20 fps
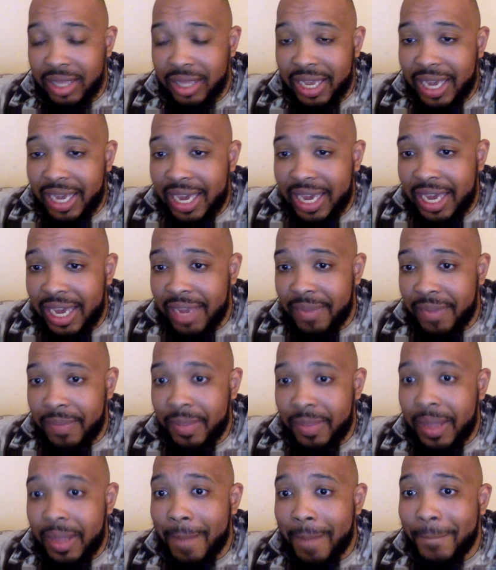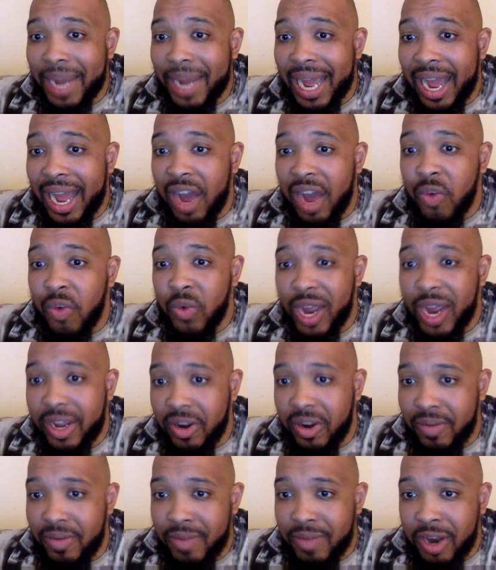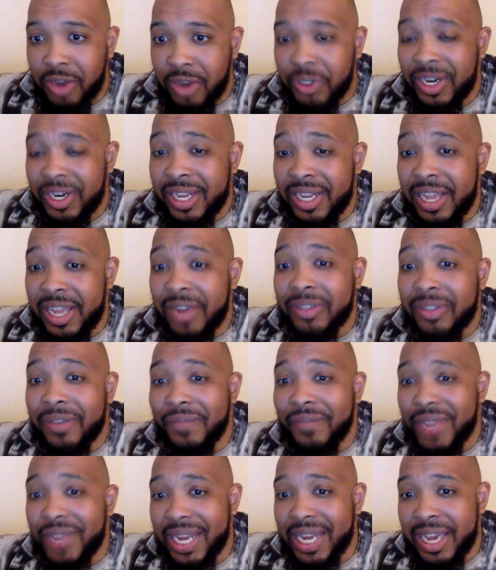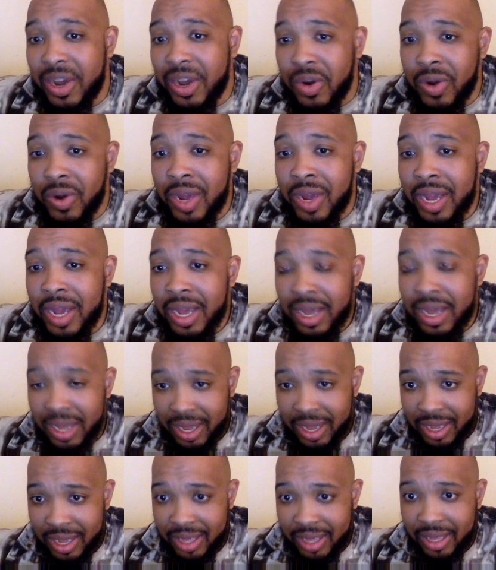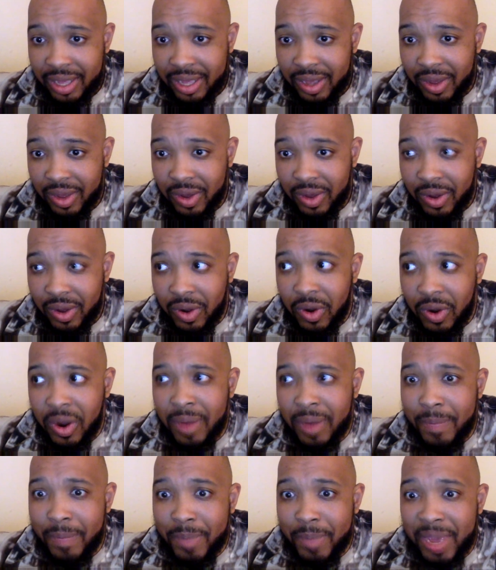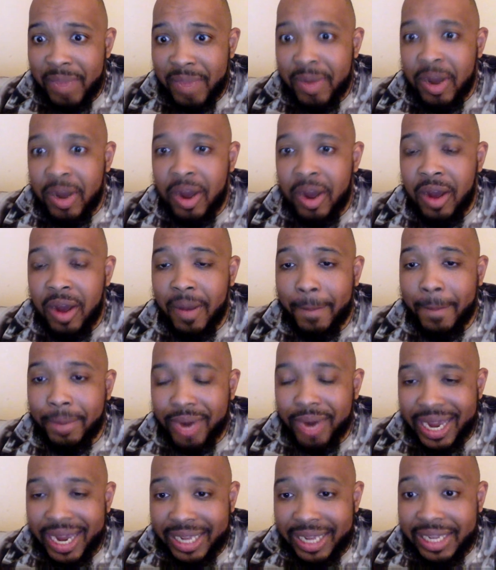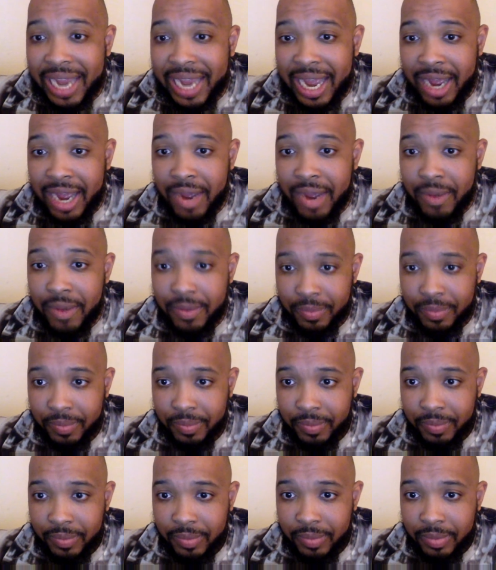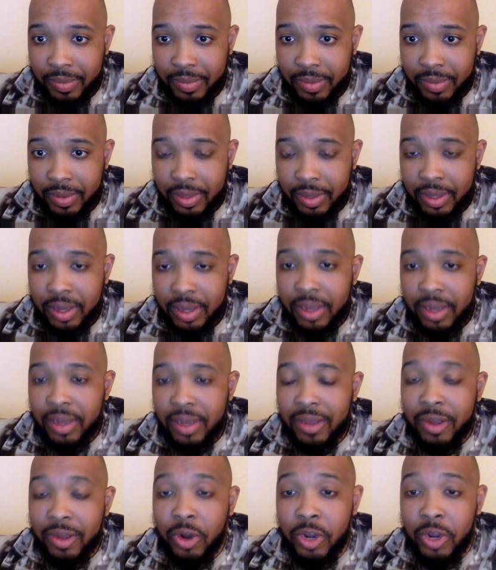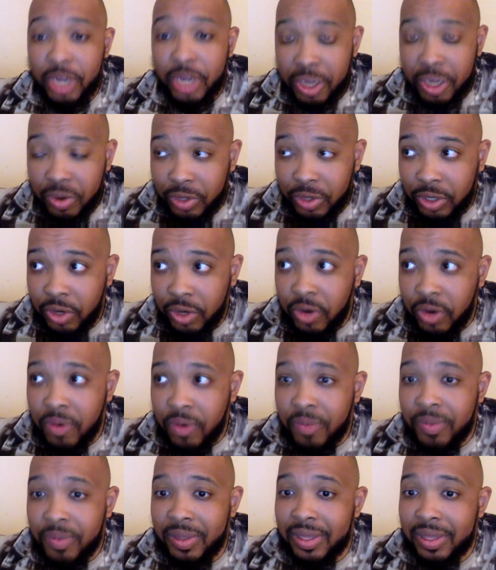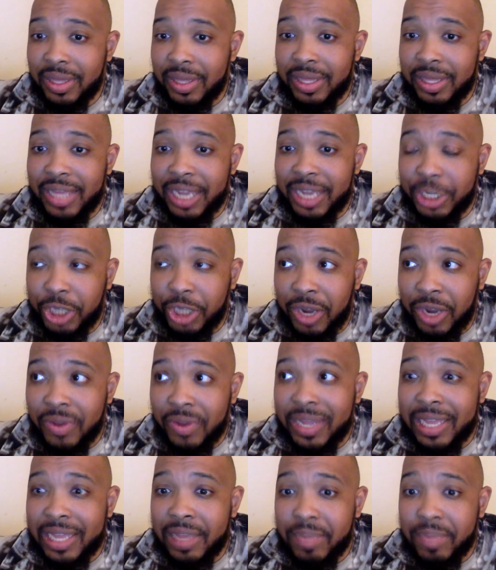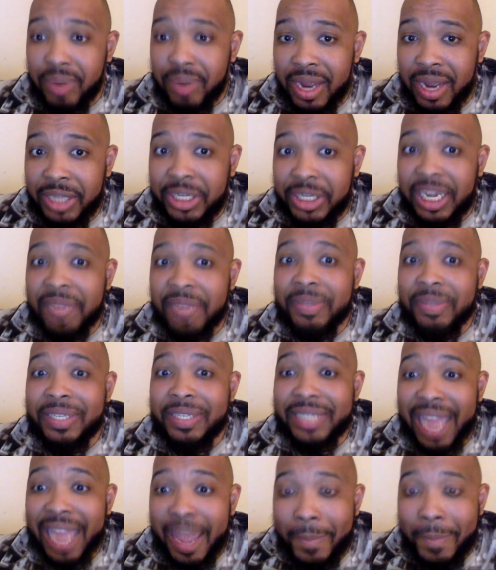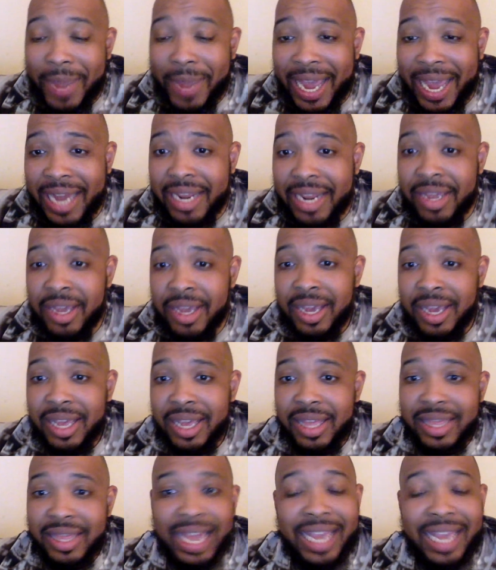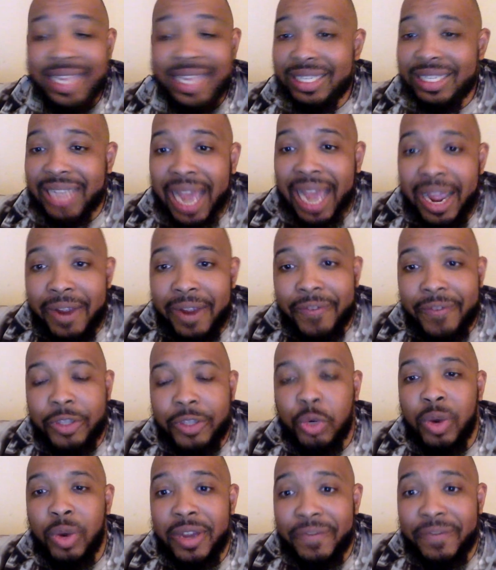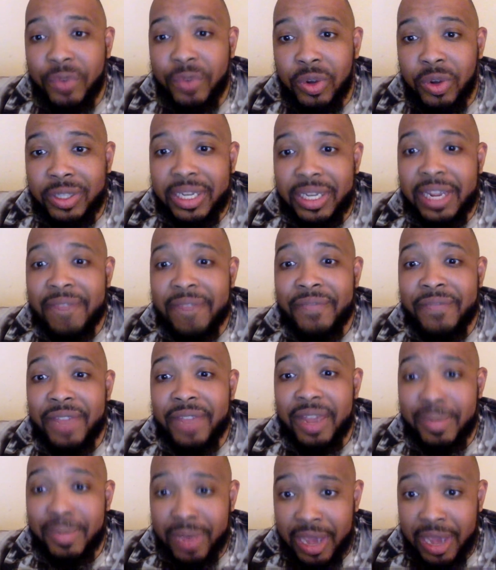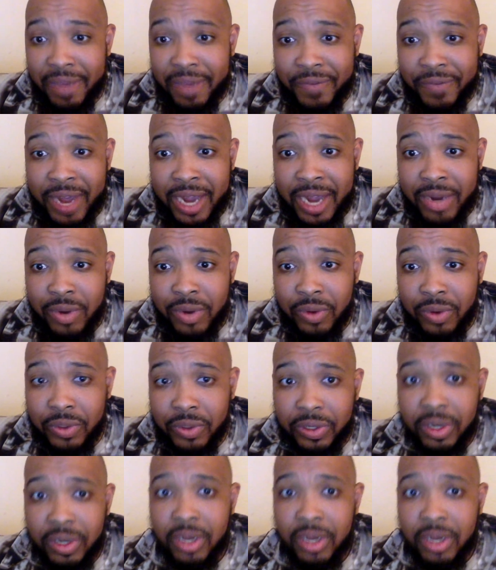Heat by a record margin. And there's a video on B-Ball Breakdown on YouTube that showed that LeBron James stat padded that entire 2014 NBA Finals.